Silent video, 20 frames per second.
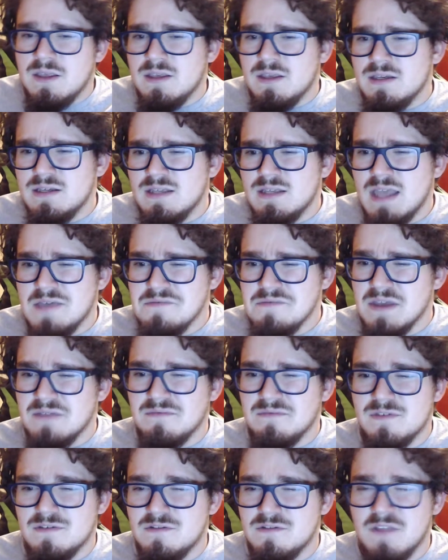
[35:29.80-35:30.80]
I
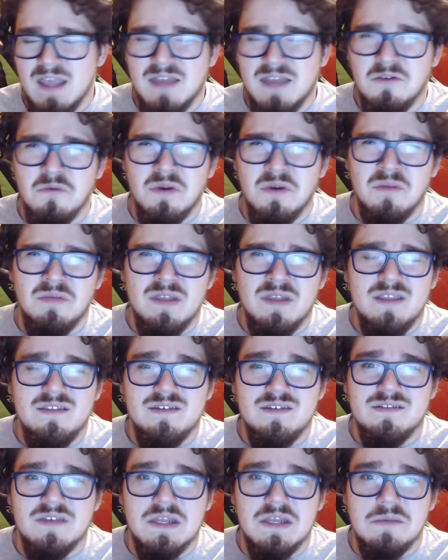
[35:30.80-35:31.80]
don't want to play this
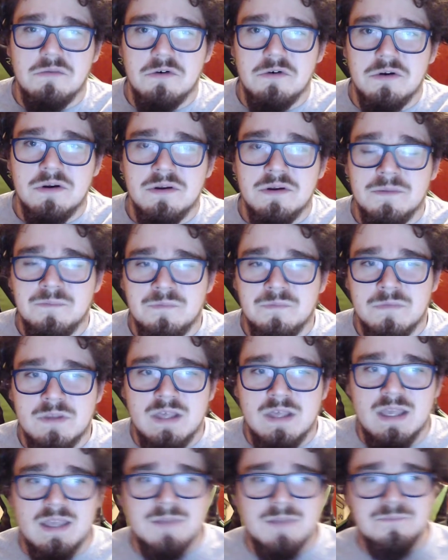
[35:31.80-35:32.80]
anymore.
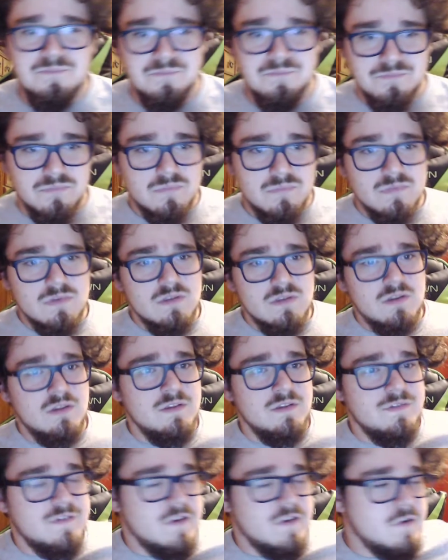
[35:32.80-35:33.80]
Like,
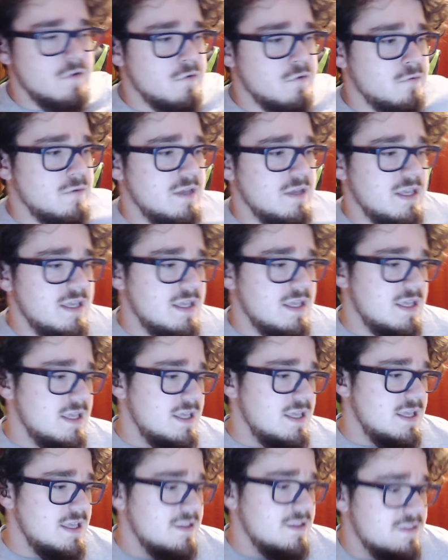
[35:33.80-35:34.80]
so
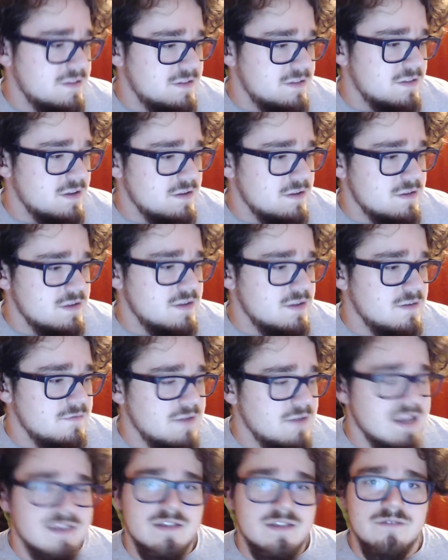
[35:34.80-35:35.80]
it's such a
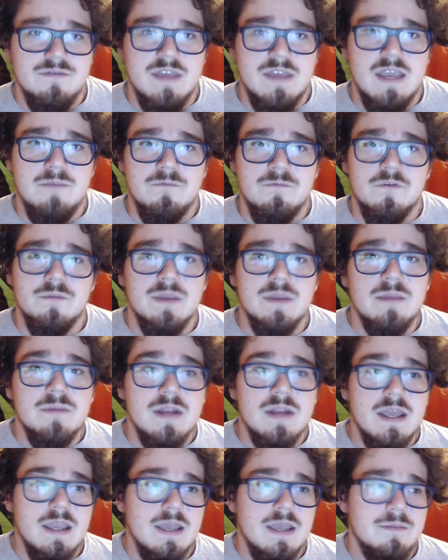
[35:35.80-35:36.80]
divisive game for me, but
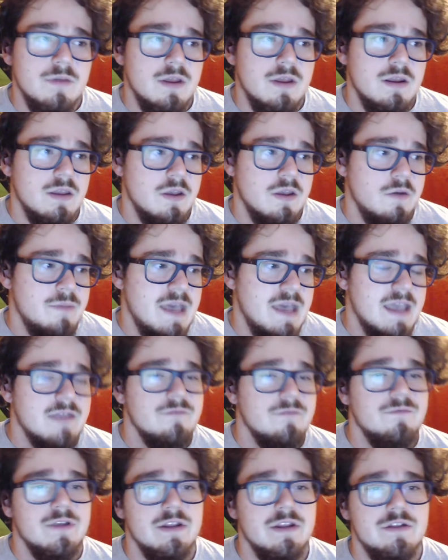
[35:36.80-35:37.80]
I am going to go back and
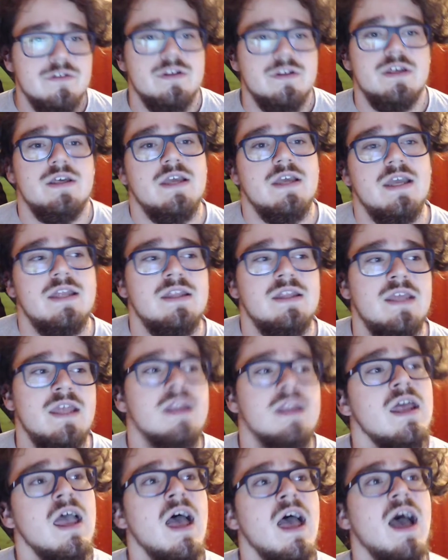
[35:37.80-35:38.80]
finish it, and then
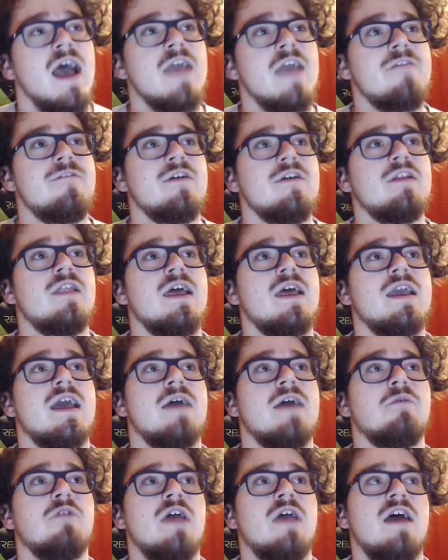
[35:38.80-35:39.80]
I feel like I
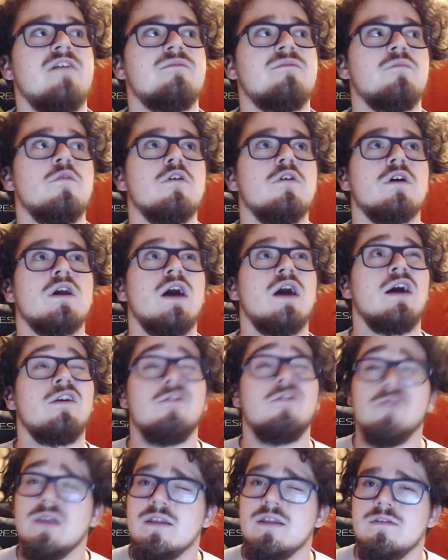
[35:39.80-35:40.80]
will have more
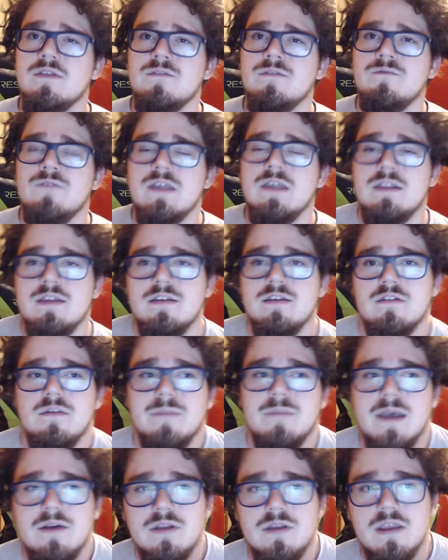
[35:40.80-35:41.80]
concrete feelings
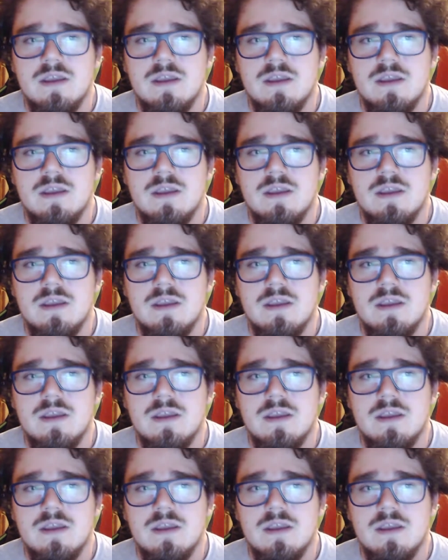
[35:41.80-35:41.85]
about it,